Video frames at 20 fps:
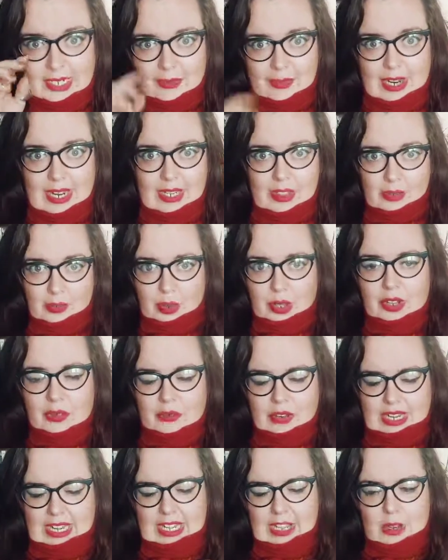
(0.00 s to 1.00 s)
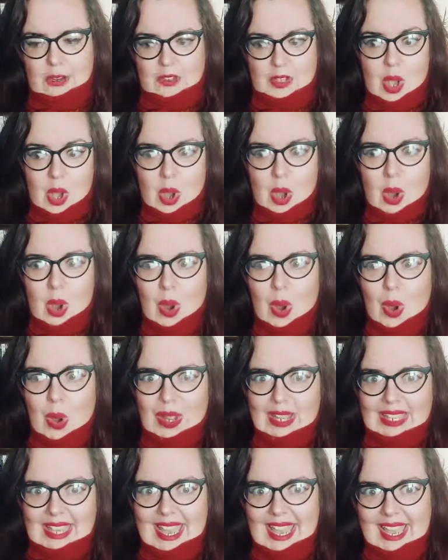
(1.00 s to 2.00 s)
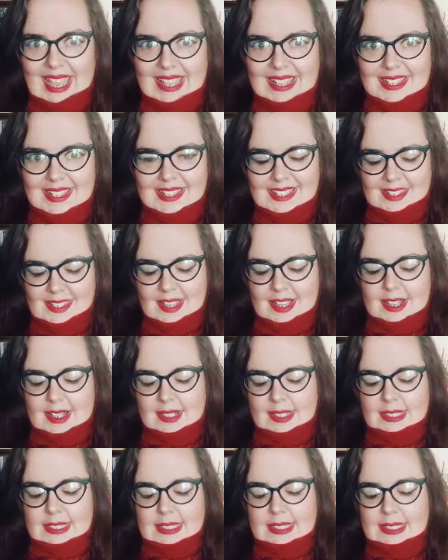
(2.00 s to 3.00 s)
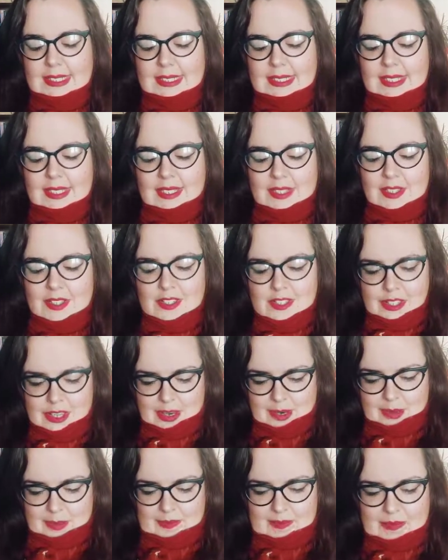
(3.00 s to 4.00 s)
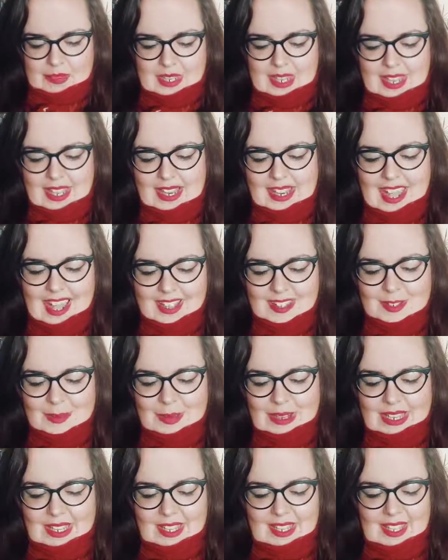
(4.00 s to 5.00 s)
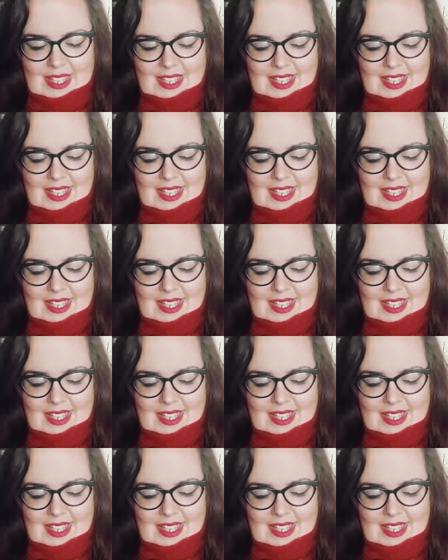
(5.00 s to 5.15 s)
right? The one that really goes, oh, yes. So, last week,